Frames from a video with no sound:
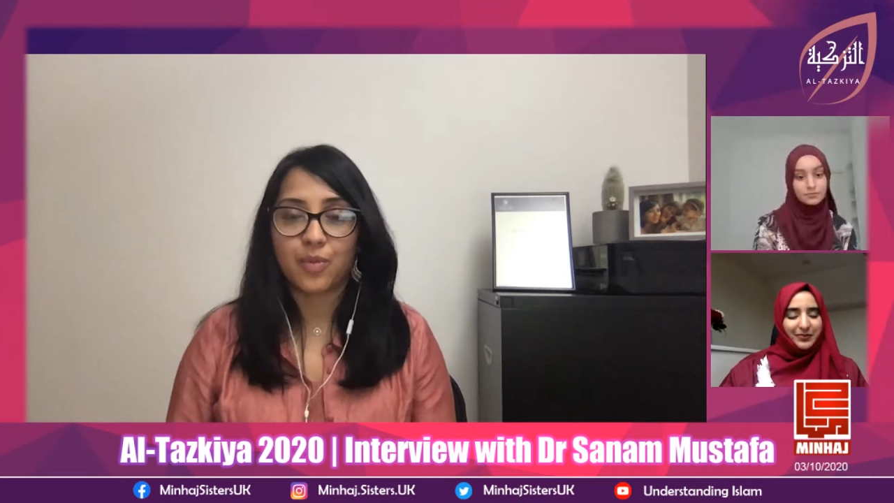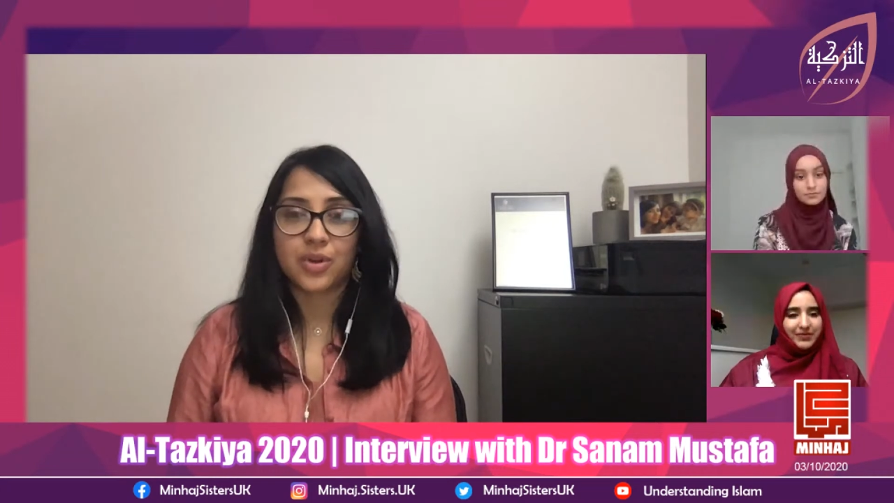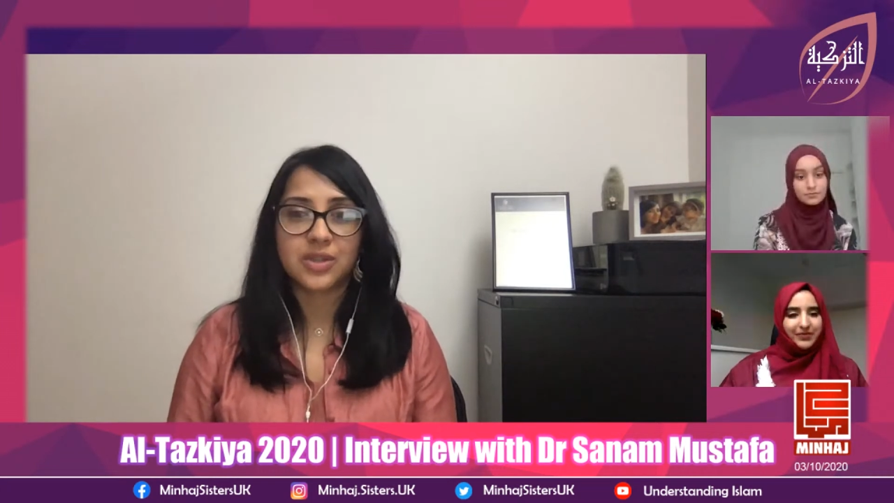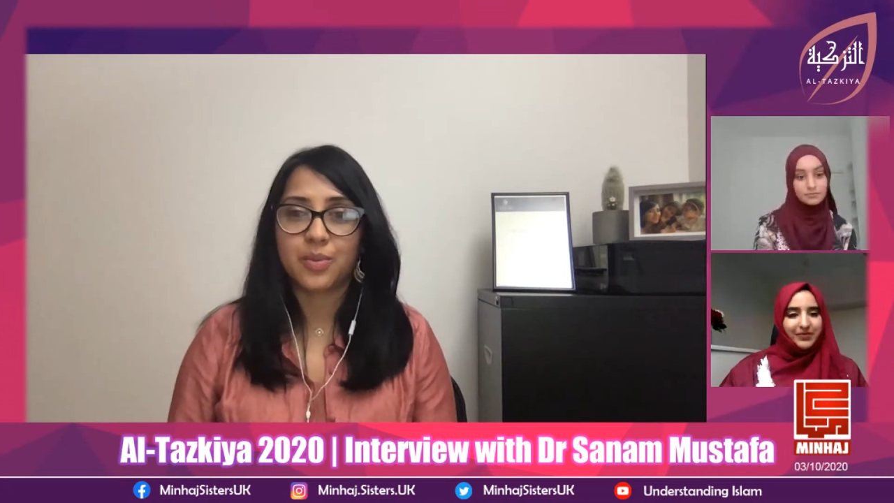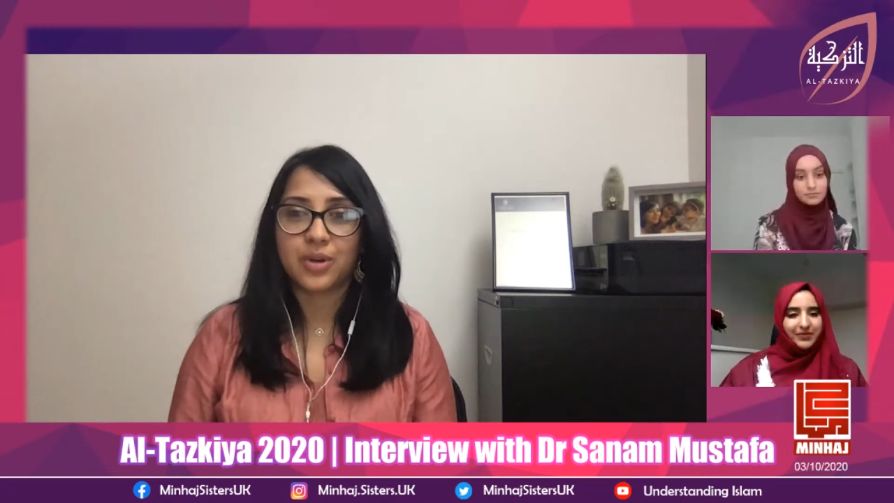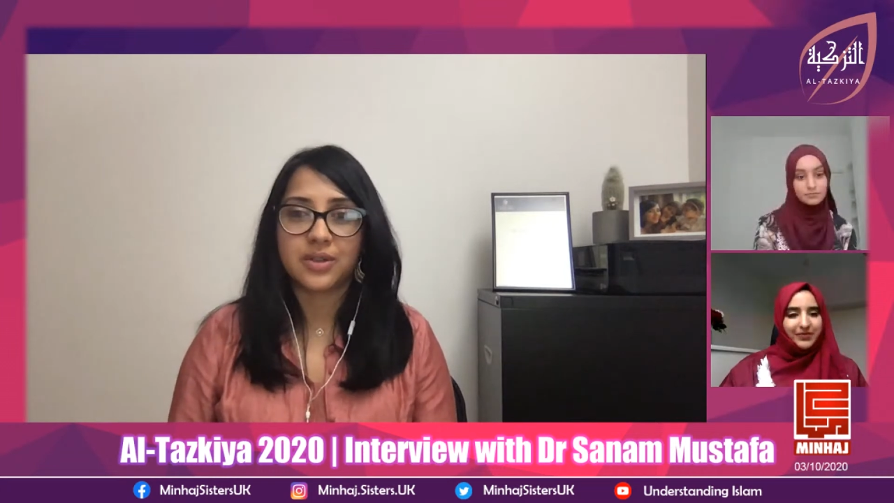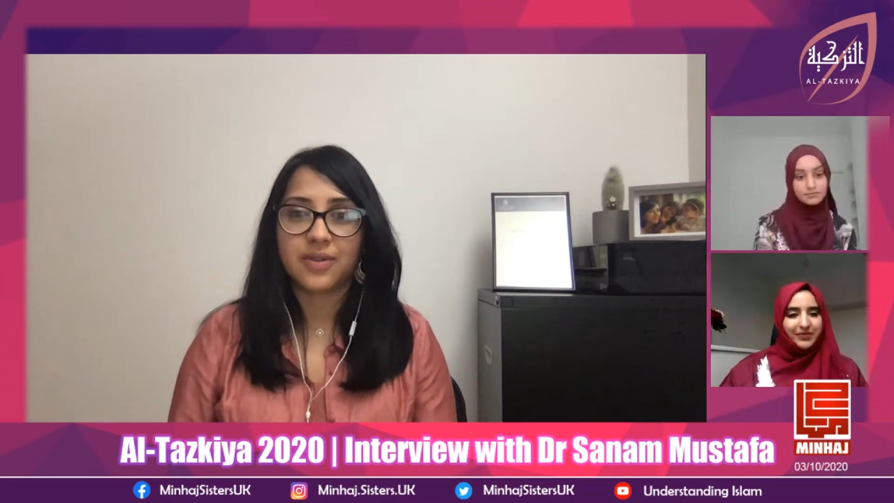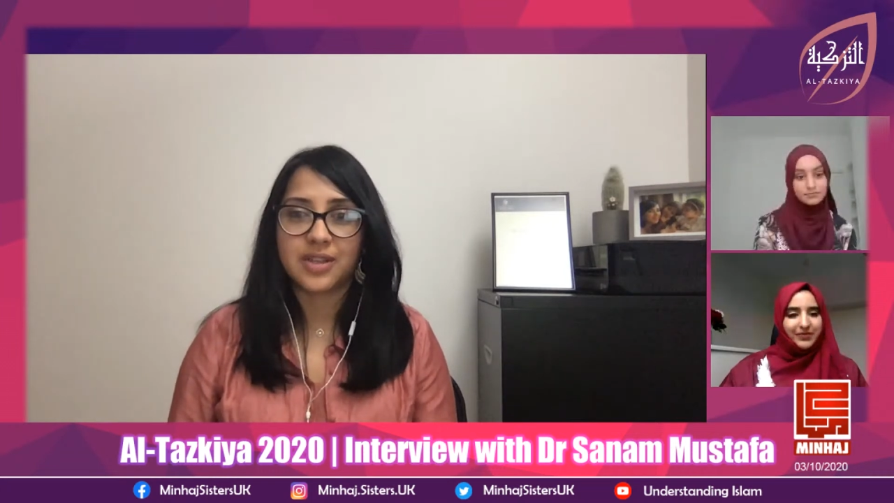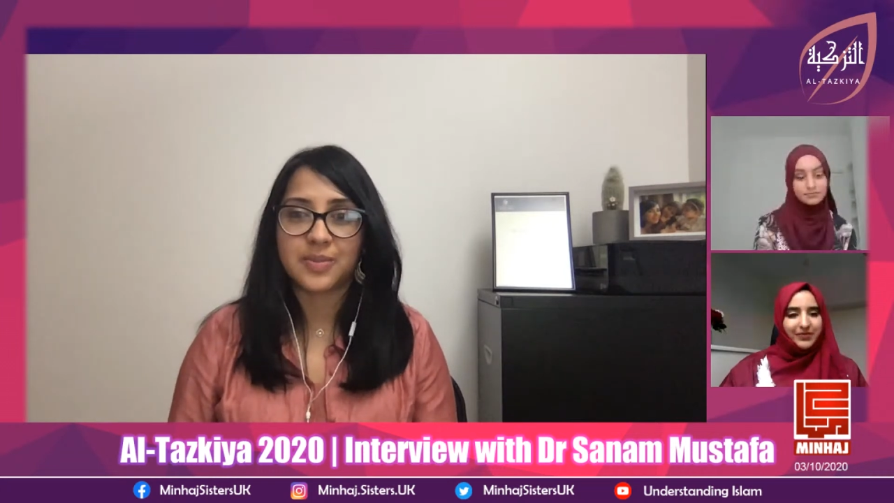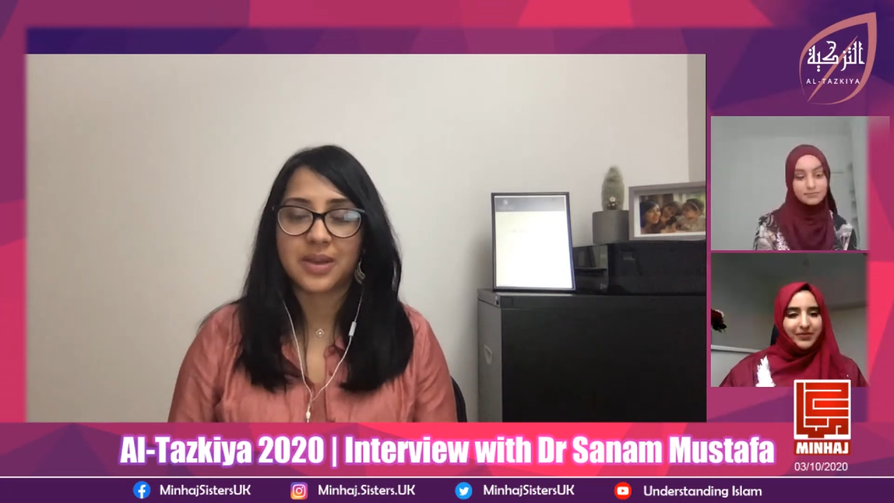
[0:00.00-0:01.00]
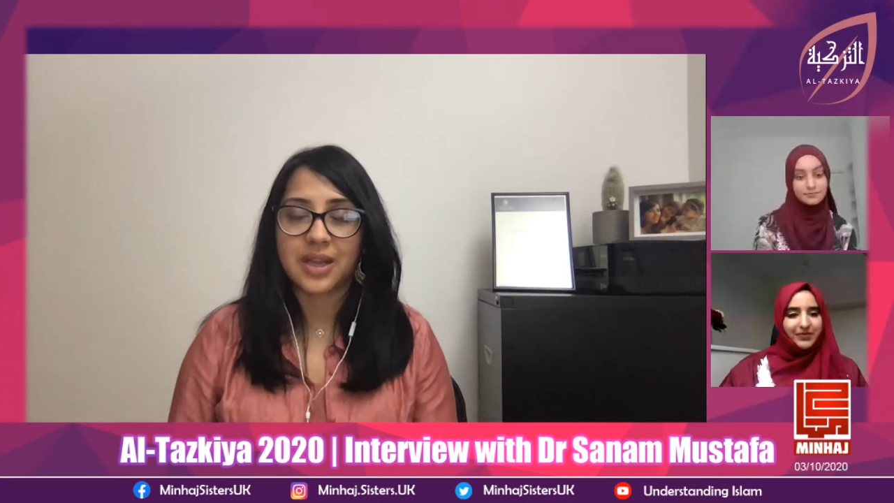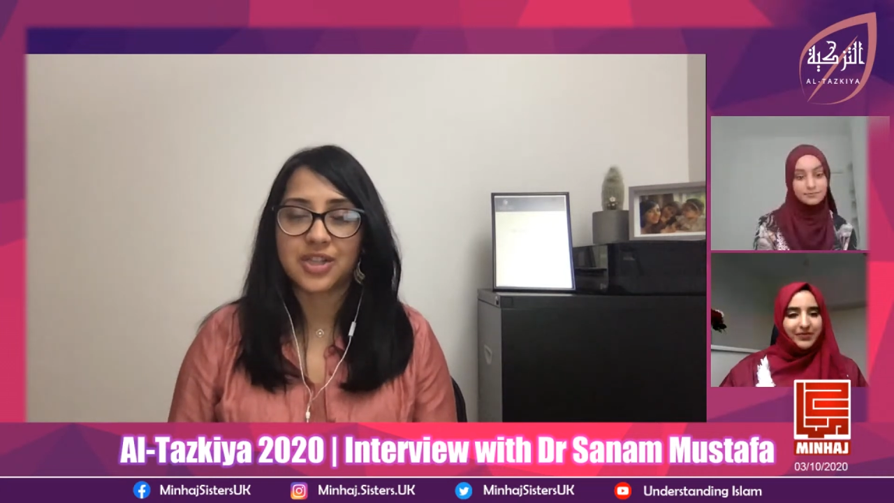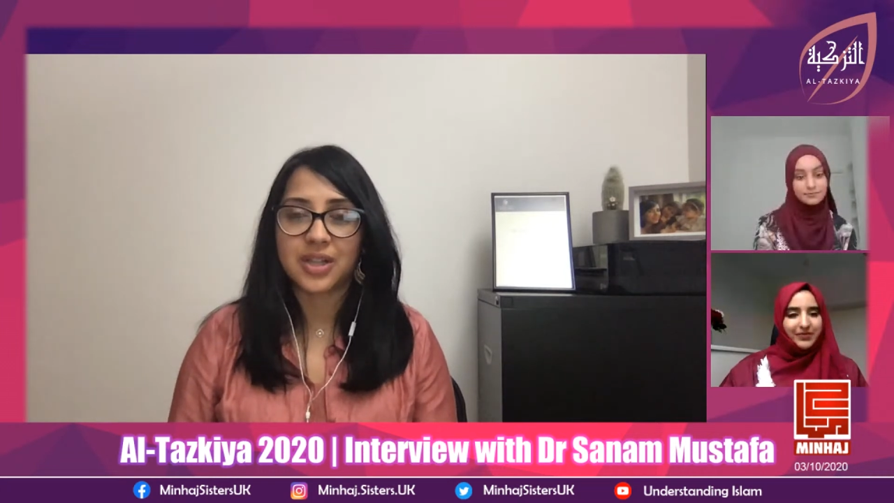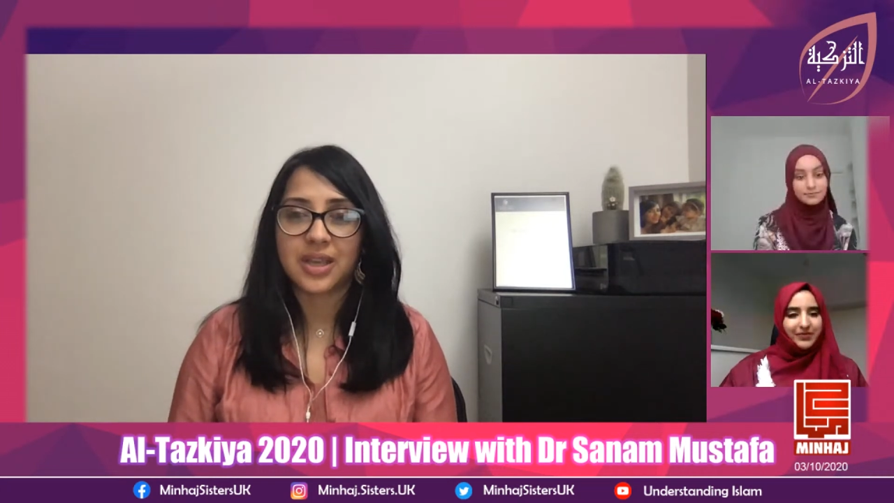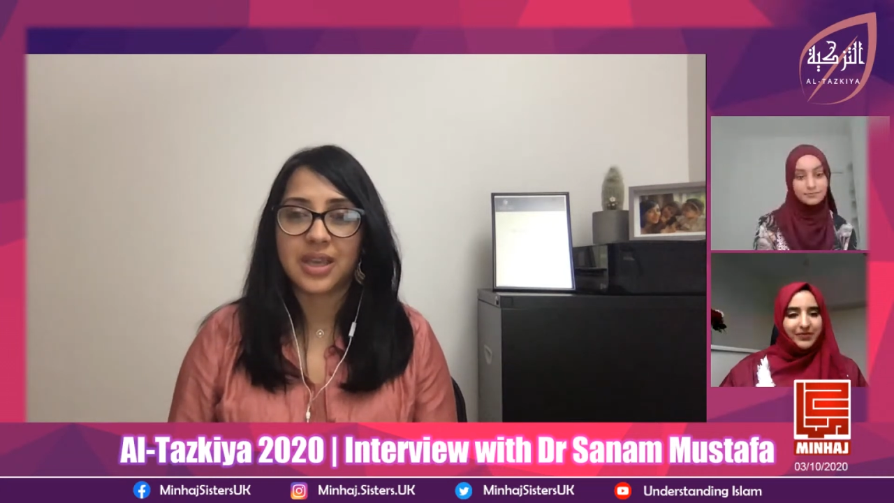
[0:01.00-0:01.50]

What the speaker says: more supportive husband, actually.